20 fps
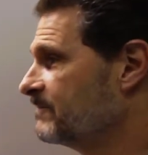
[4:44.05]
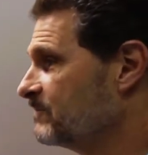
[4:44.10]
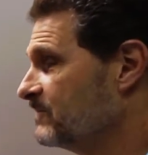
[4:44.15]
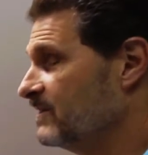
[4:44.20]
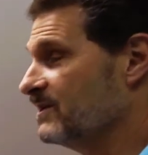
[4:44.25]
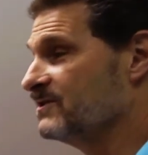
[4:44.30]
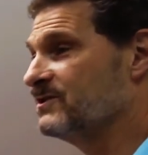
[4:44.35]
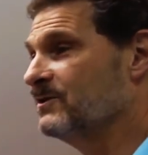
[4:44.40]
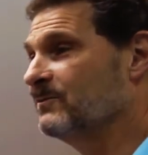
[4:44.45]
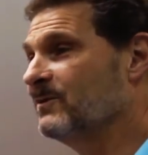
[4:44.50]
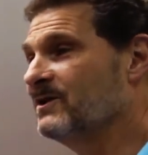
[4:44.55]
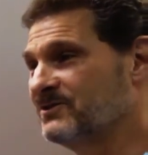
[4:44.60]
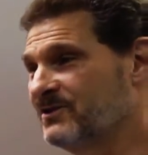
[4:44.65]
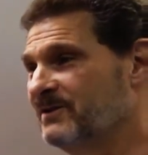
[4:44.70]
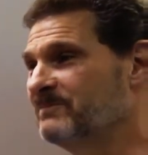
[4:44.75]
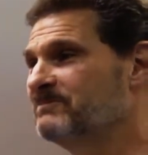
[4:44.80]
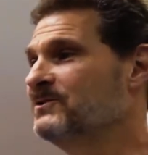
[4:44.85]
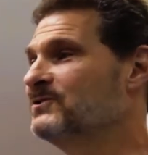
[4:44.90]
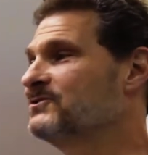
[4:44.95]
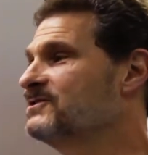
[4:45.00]
Yes, there was
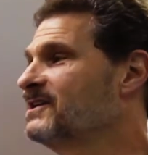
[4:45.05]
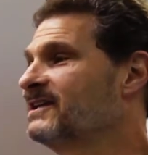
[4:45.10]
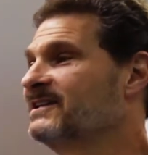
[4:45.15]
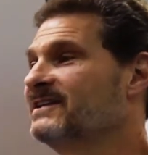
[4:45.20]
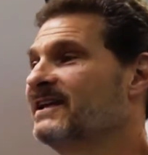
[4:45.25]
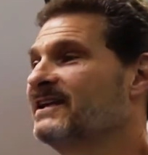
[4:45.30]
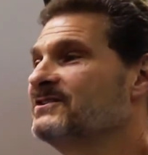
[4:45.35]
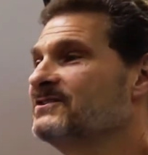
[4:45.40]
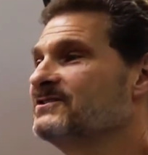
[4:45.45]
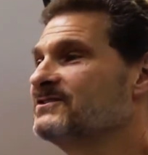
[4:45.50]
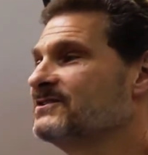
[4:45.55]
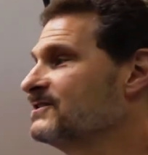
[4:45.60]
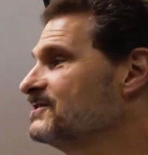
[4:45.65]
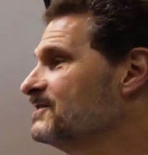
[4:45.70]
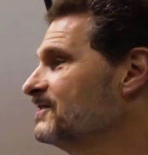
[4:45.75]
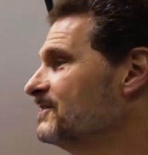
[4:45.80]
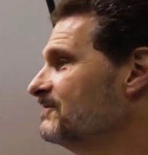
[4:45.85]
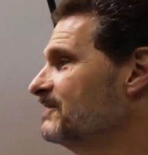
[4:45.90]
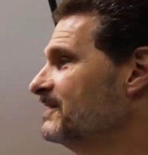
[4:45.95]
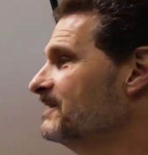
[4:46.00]
hip music in
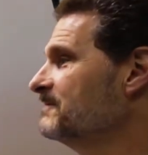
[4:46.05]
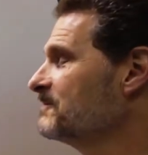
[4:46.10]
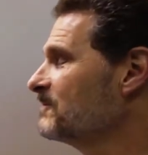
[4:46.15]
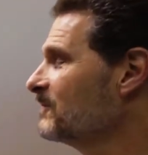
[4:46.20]
1963.